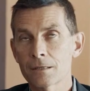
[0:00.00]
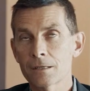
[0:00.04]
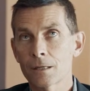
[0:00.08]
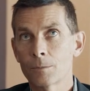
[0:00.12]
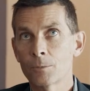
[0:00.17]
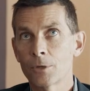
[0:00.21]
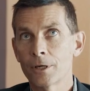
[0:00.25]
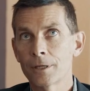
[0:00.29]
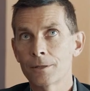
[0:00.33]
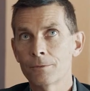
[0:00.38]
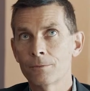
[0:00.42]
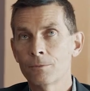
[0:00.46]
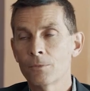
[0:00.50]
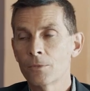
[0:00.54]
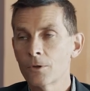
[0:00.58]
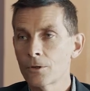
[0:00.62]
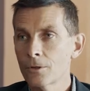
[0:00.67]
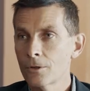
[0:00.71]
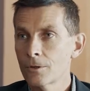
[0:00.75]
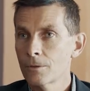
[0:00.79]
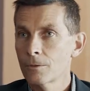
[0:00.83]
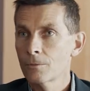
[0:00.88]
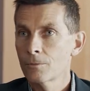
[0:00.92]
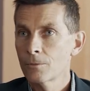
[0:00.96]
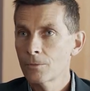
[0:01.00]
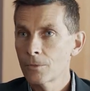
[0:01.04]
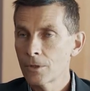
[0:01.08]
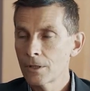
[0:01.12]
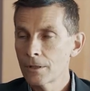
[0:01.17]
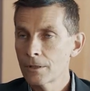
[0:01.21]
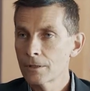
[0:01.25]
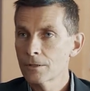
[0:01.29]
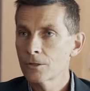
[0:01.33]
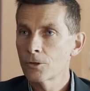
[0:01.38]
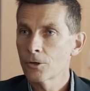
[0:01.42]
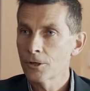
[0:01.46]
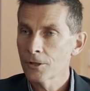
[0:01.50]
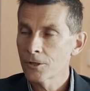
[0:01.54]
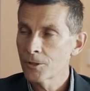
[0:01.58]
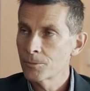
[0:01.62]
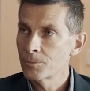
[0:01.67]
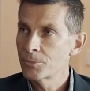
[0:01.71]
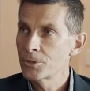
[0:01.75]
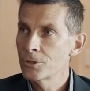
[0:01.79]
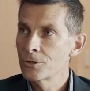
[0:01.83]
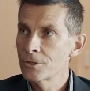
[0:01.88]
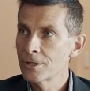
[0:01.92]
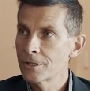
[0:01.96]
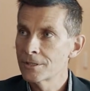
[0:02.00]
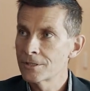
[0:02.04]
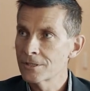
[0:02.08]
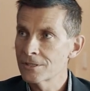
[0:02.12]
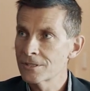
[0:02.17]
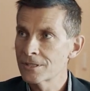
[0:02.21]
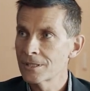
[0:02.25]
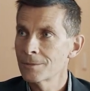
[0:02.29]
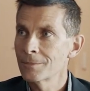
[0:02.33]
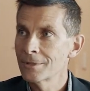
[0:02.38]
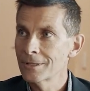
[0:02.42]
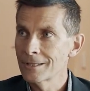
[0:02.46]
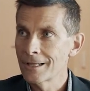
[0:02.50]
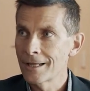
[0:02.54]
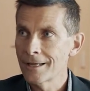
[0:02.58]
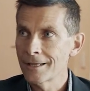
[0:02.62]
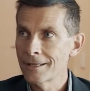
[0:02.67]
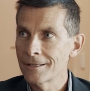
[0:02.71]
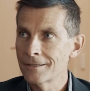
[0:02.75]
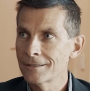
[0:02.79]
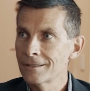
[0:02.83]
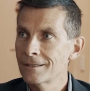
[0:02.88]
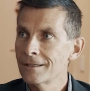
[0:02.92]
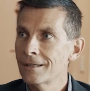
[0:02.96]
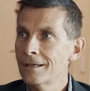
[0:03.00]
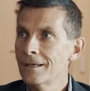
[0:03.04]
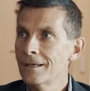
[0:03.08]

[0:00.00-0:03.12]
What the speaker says: someone got a computer to simulate